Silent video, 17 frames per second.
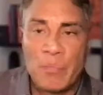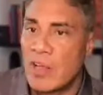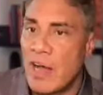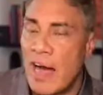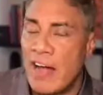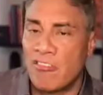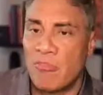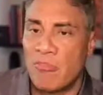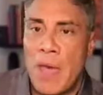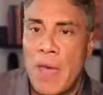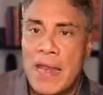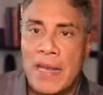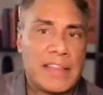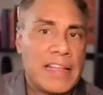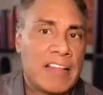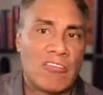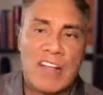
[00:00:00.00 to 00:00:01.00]

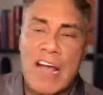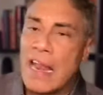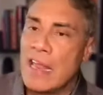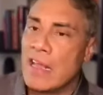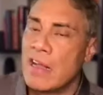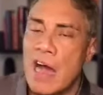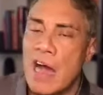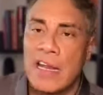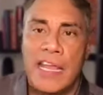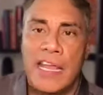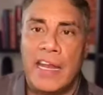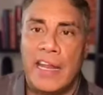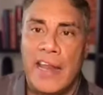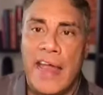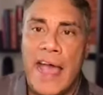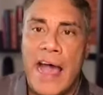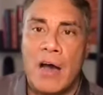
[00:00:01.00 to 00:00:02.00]
cosmetic that's kind of gone in
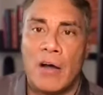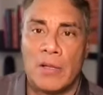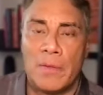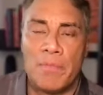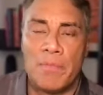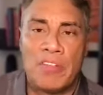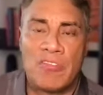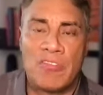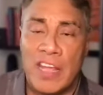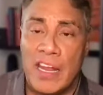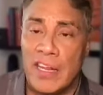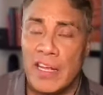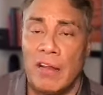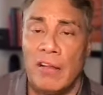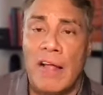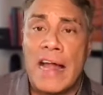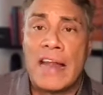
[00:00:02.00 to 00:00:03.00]
and out. It's getting
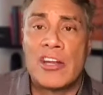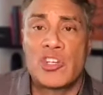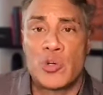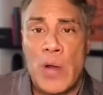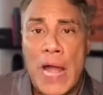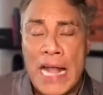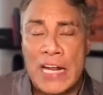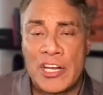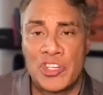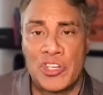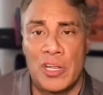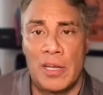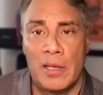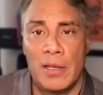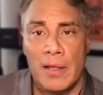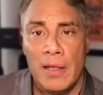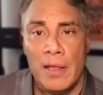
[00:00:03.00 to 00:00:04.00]
a lot of
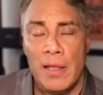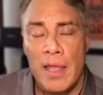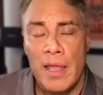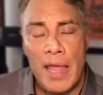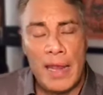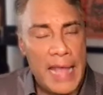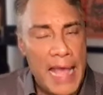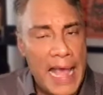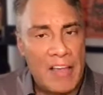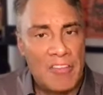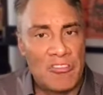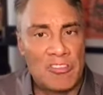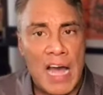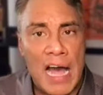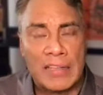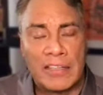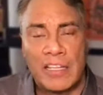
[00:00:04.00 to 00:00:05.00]
traction and has
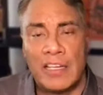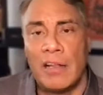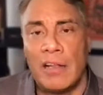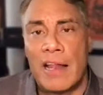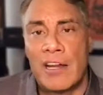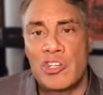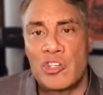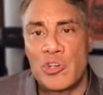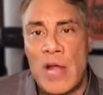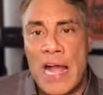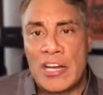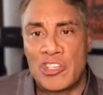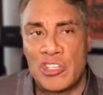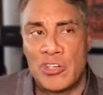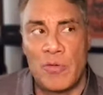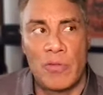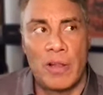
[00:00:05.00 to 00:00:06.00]
gotten a lot of
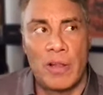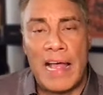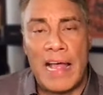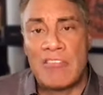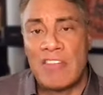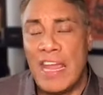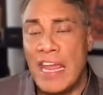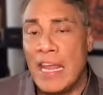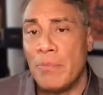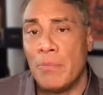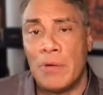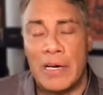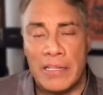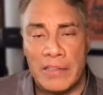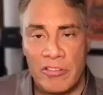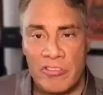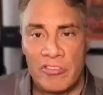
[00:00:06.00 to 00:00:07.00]
traction over the last 8
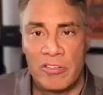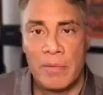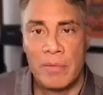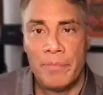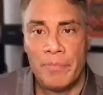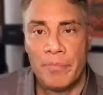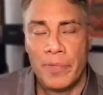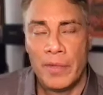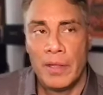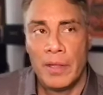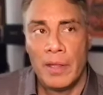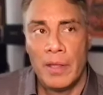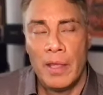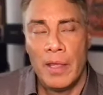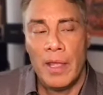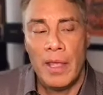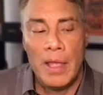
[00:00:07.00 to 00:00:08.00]
months.
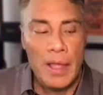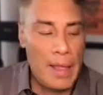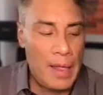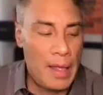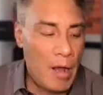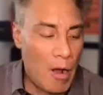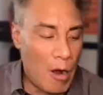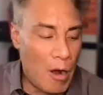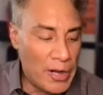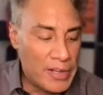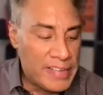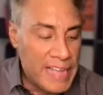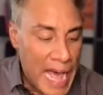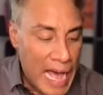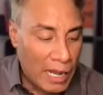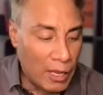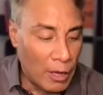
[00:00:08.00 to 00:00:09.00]
Our
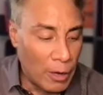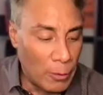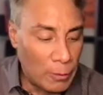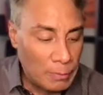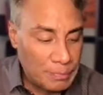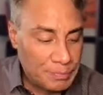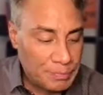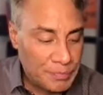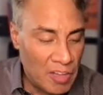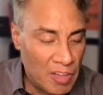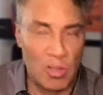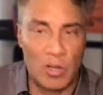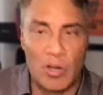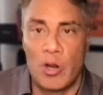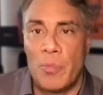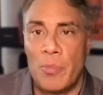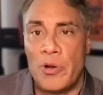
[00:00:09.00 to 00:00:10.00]
tallow is a
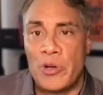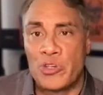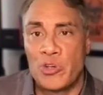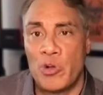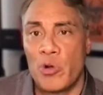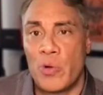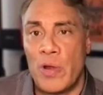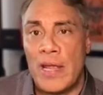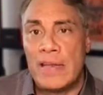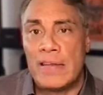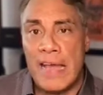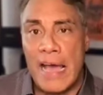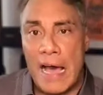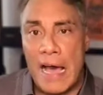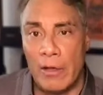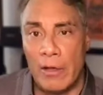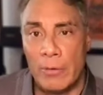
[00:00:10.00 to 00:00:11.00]
commercial grade
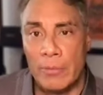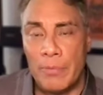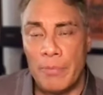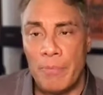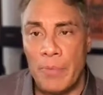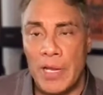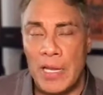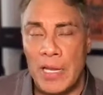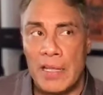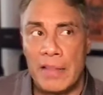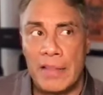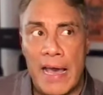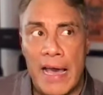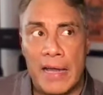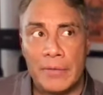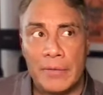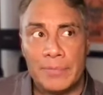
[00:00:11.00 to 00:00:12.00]
tallow, meaning
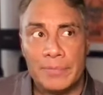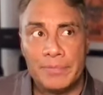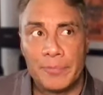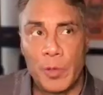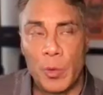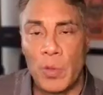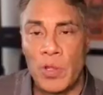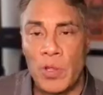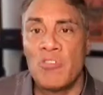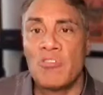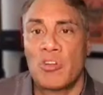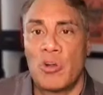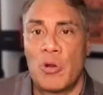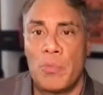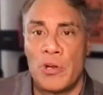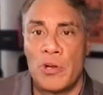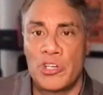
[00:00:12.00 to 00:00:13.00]
that we use
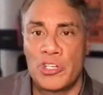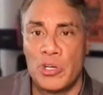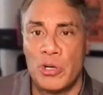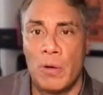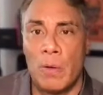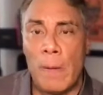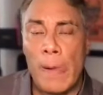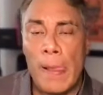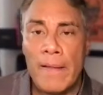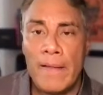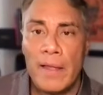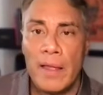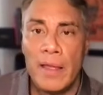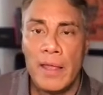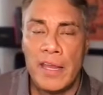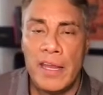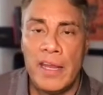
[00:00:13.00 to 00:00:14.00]
commercial
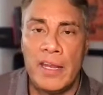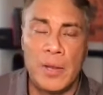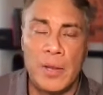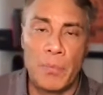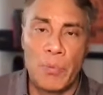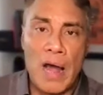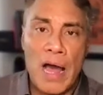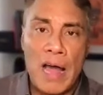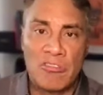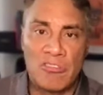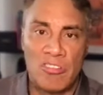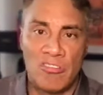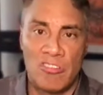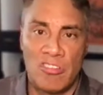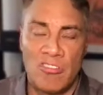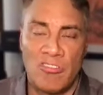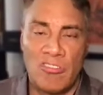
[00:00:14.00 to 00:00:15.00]
heating
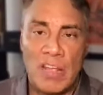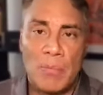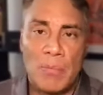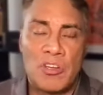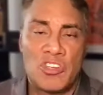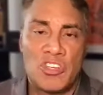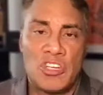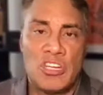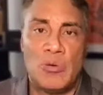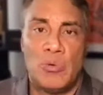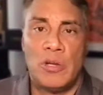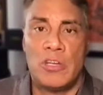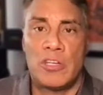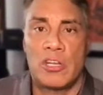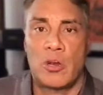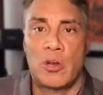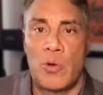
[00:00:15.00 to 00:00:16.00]
processes and machinery
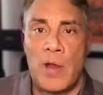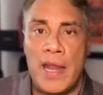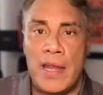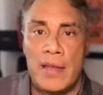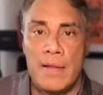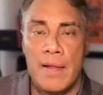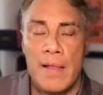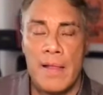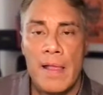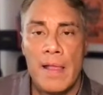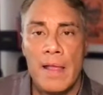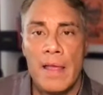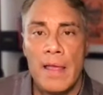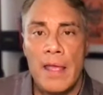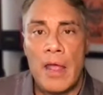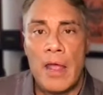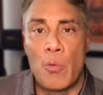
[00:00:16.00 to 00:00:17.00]
to create
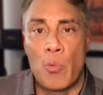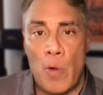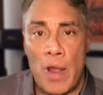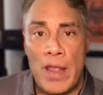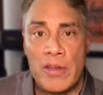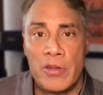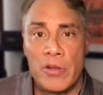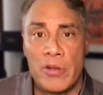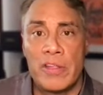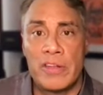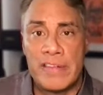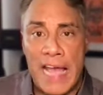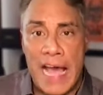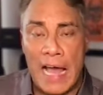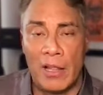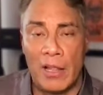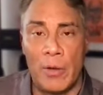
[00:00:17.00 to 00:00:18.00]
and render the
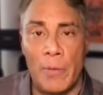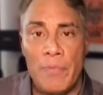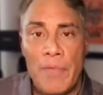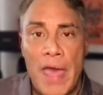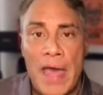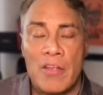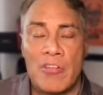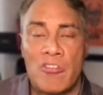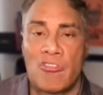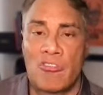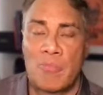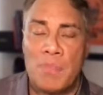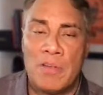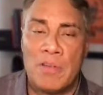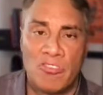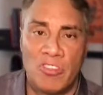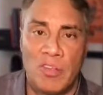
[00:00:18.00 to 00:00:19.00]
tallow at a
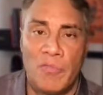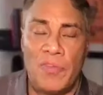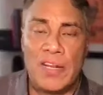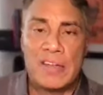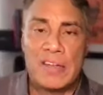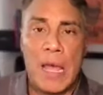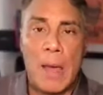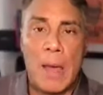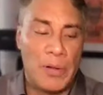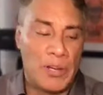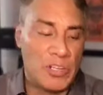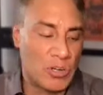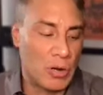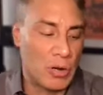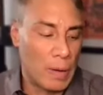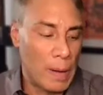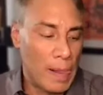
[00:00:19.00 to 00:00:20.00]
specific
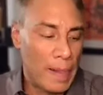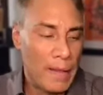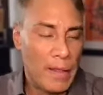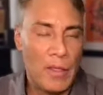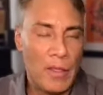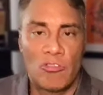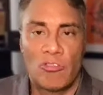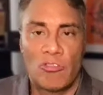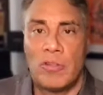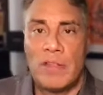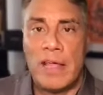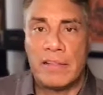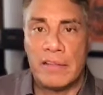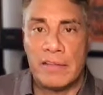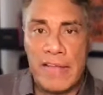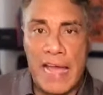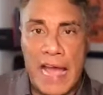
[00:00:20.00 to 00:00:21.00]
temperature so
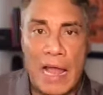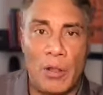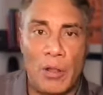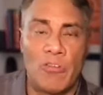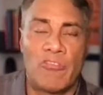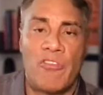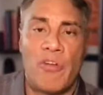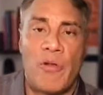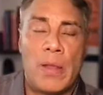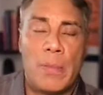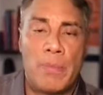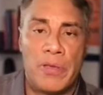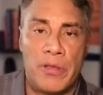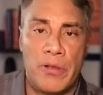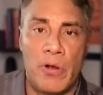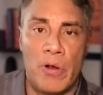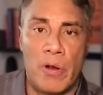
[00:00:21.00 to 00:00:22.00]
that the tallow is very
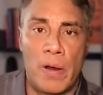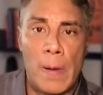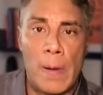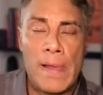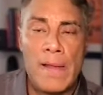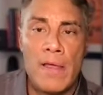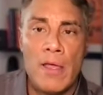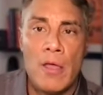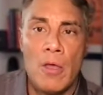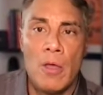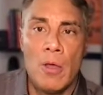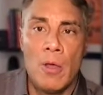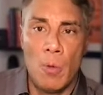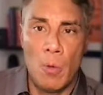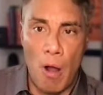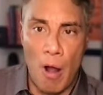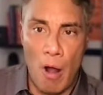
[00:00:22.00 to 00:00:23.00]
pure.
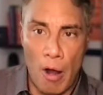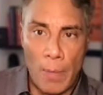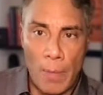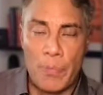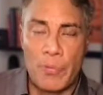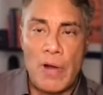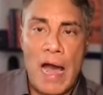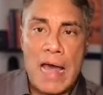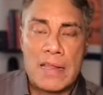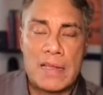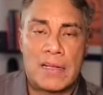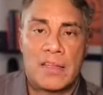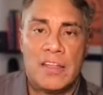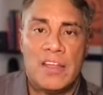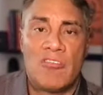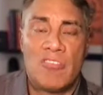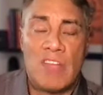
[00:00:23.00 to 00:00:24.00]
Our
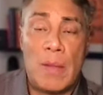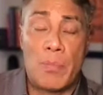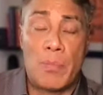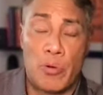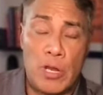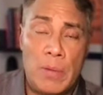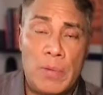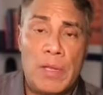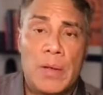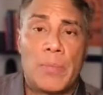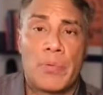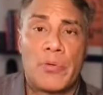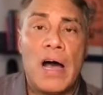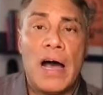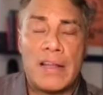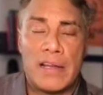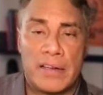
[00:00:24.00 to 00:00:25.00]
product is a premium
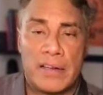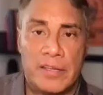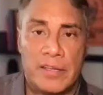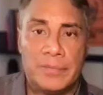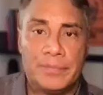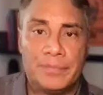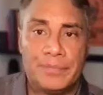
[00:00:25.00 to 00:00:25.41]
product.